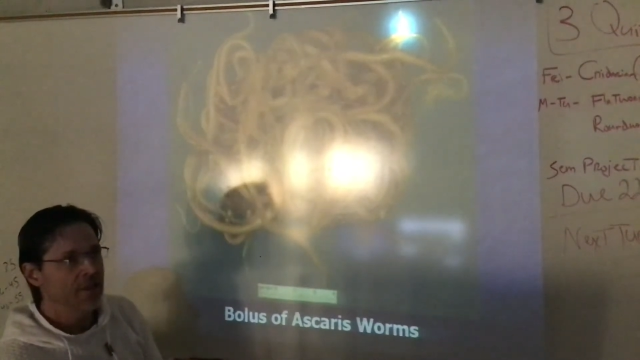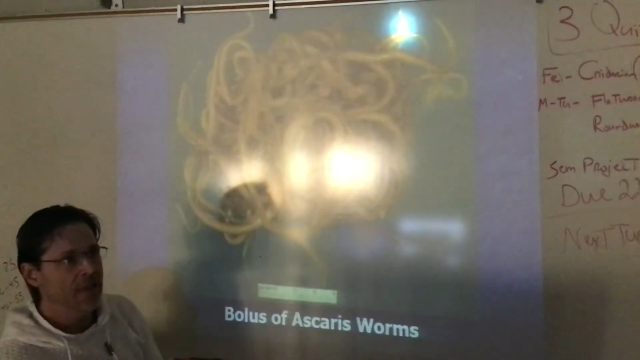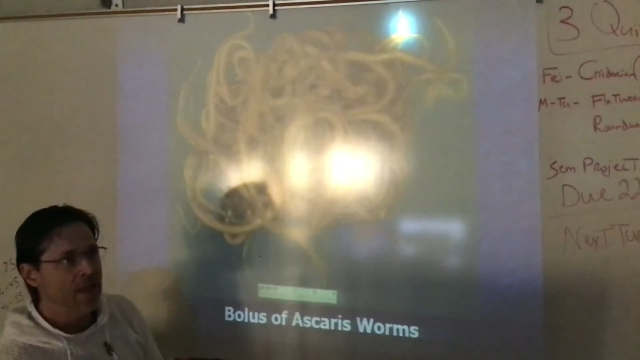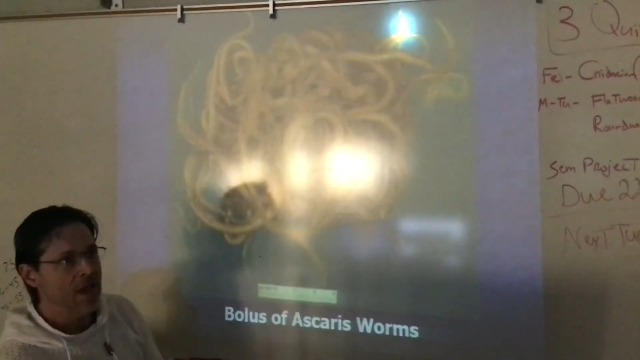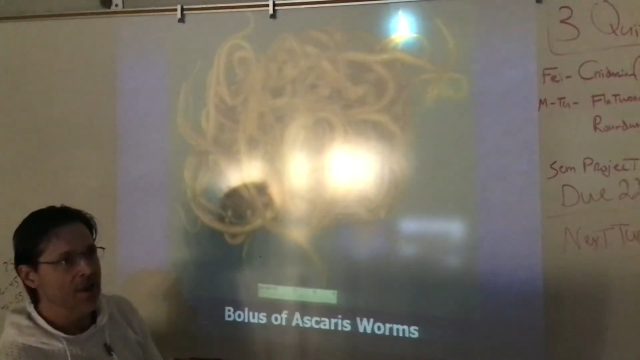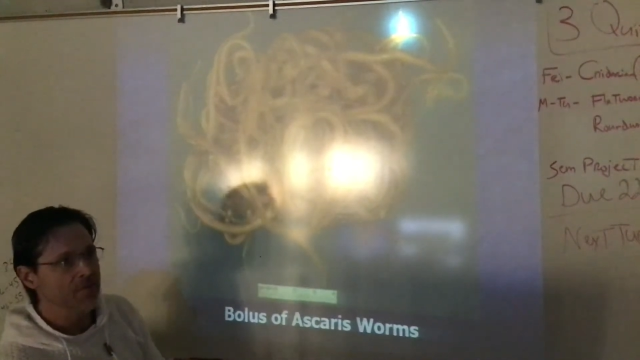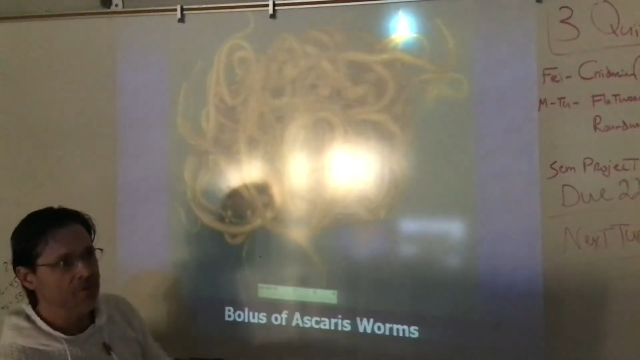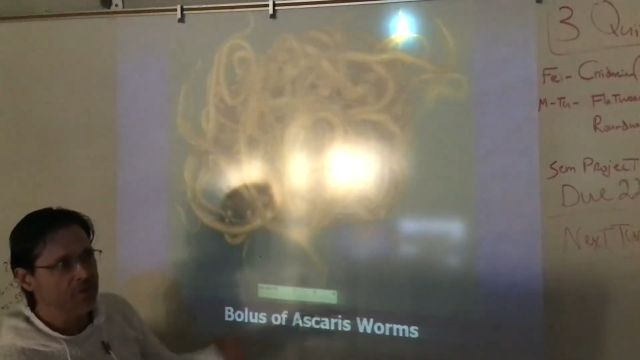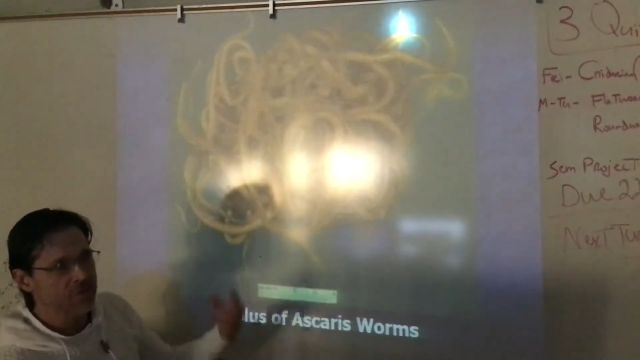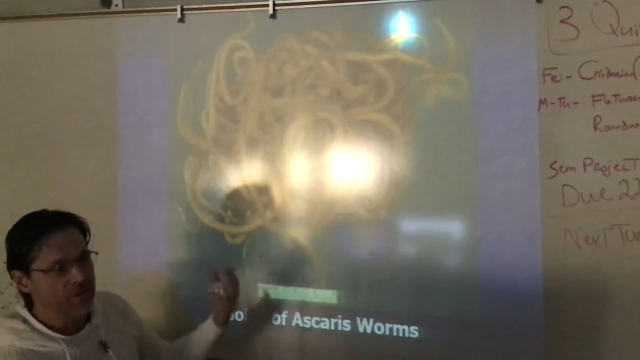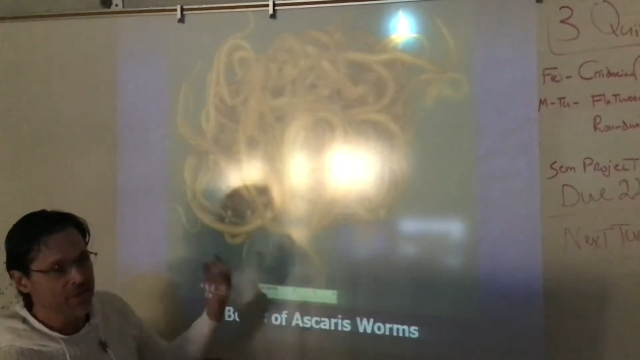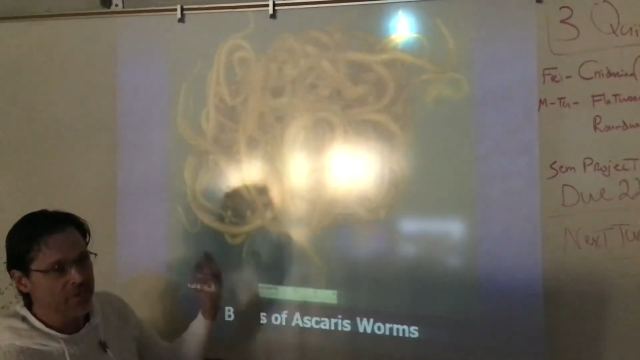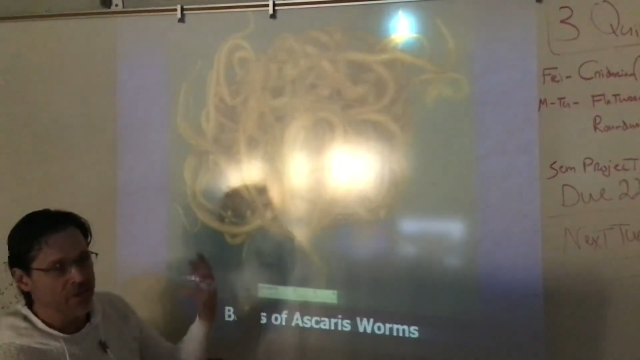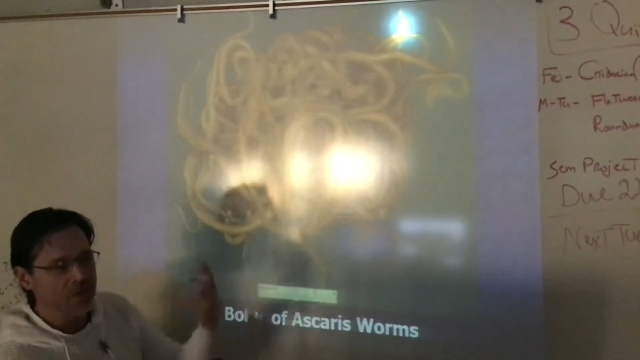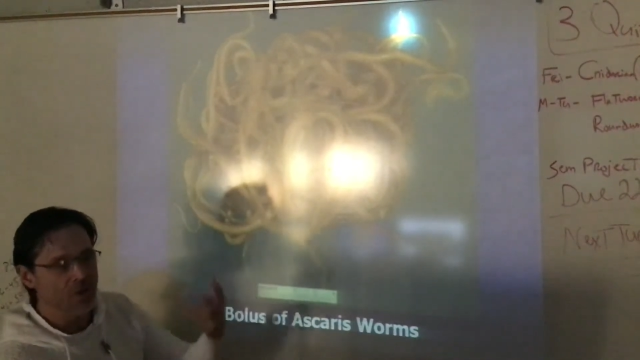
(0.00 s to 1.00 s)
everything
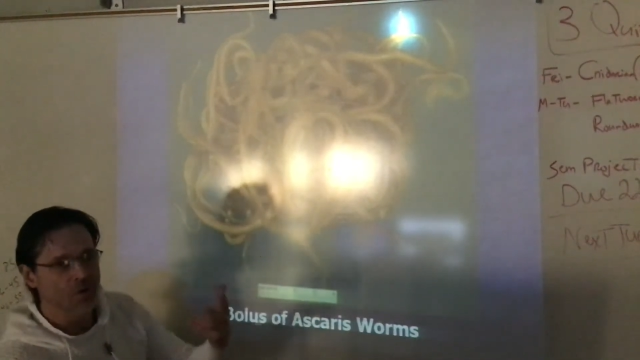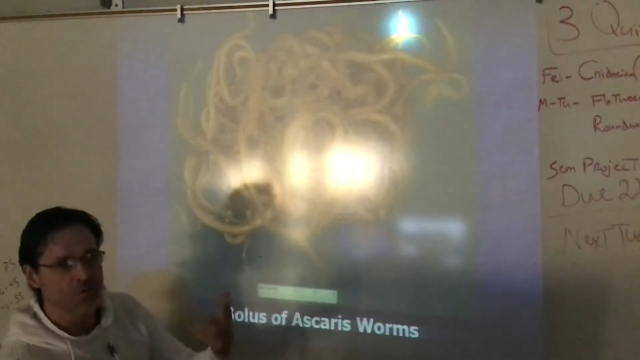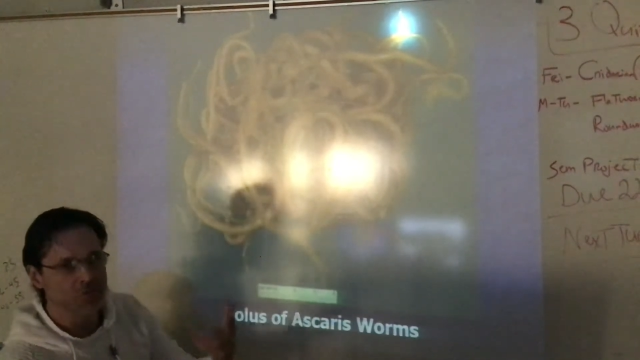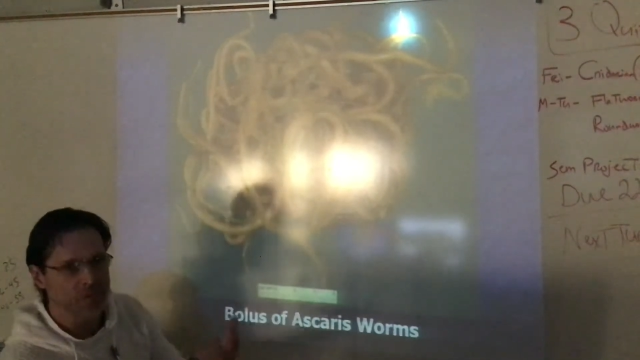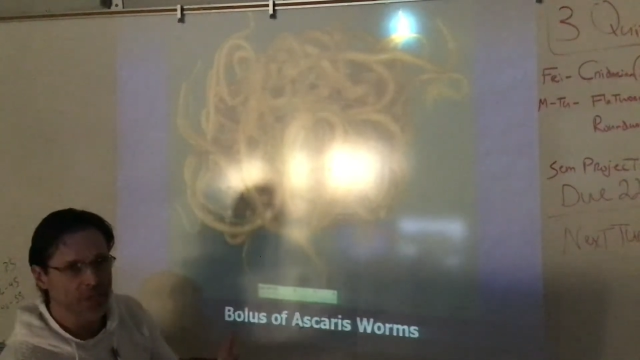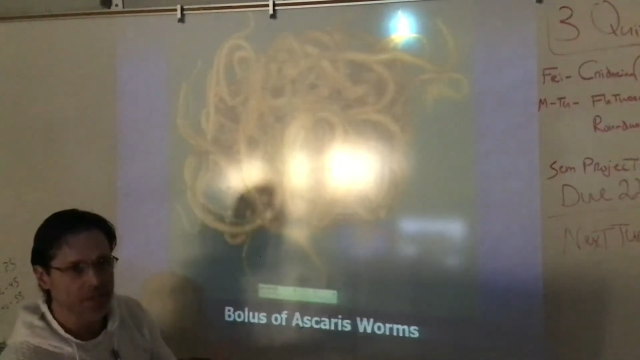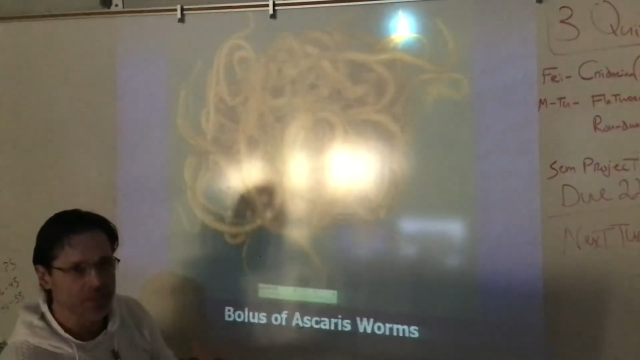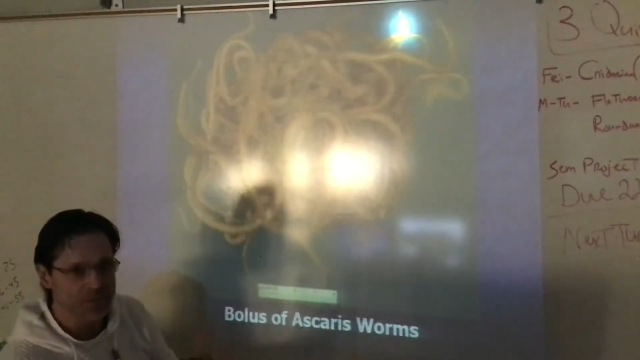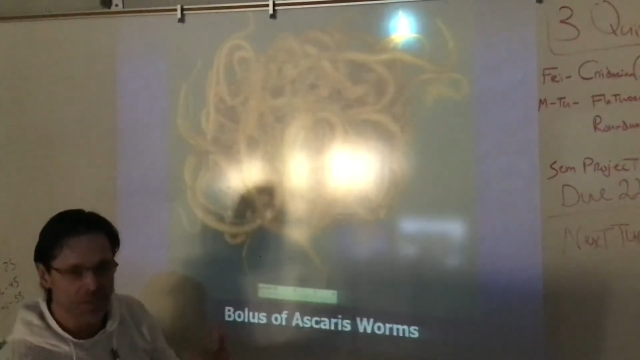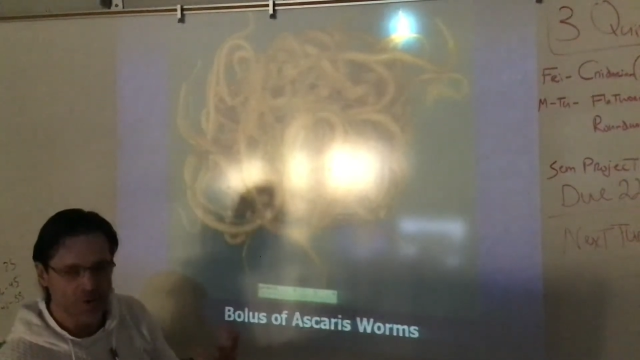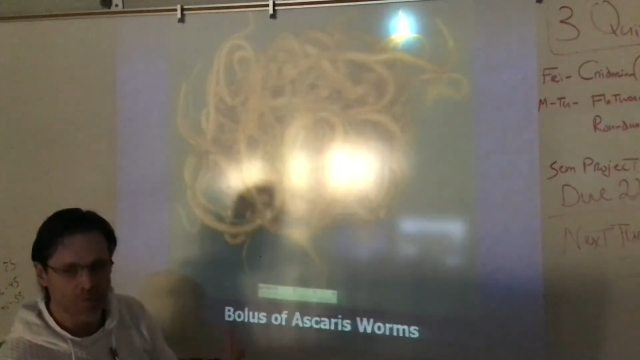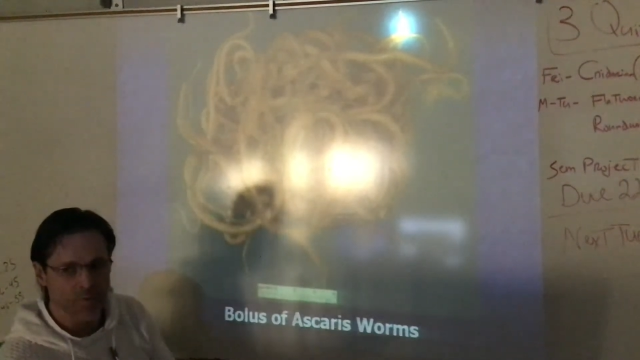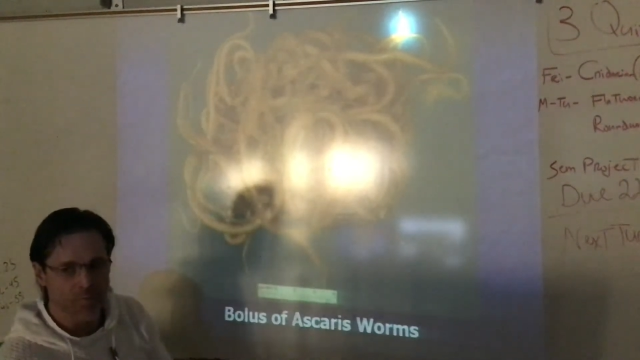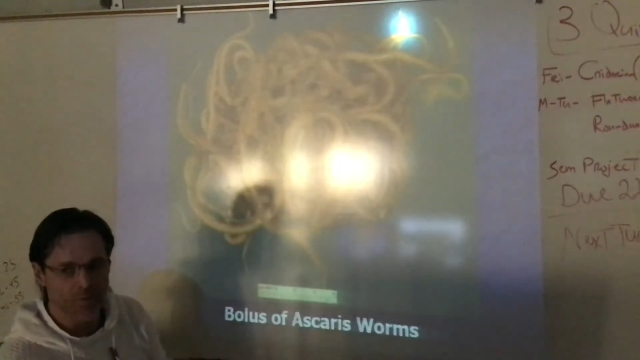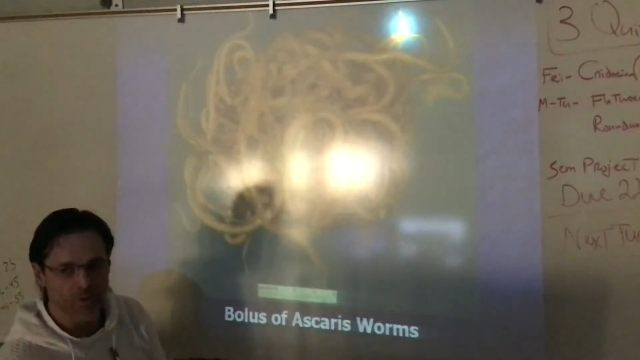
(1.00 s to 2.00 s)
that goes in as they
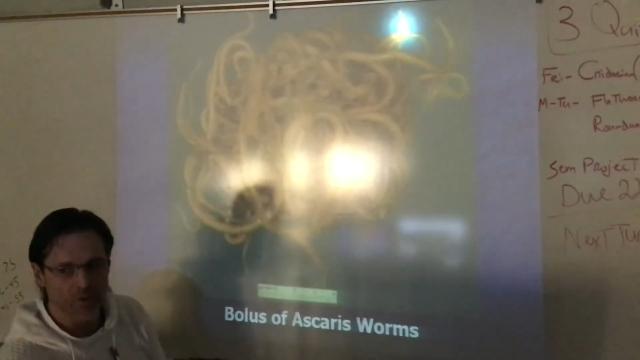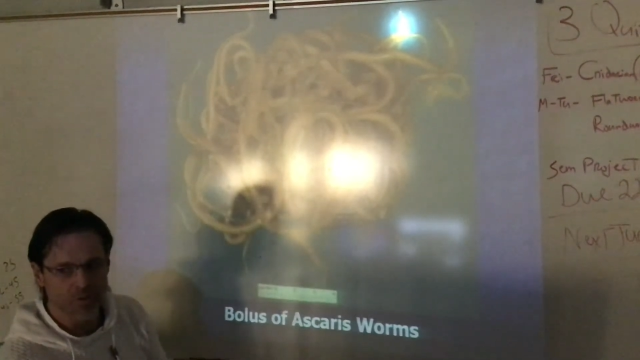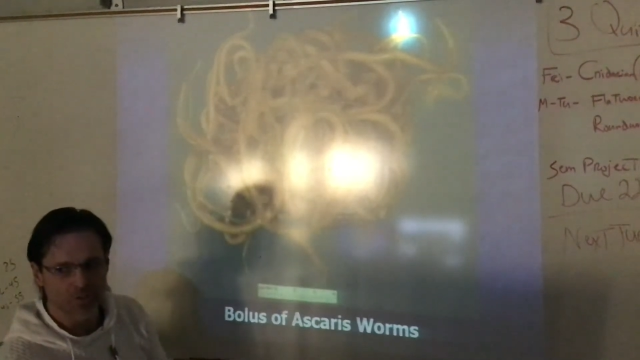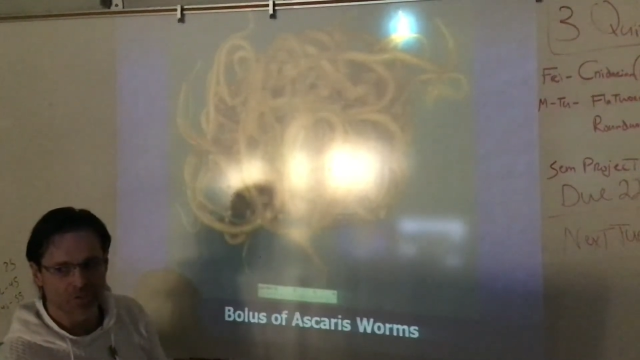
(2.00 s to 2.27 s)
reproduce,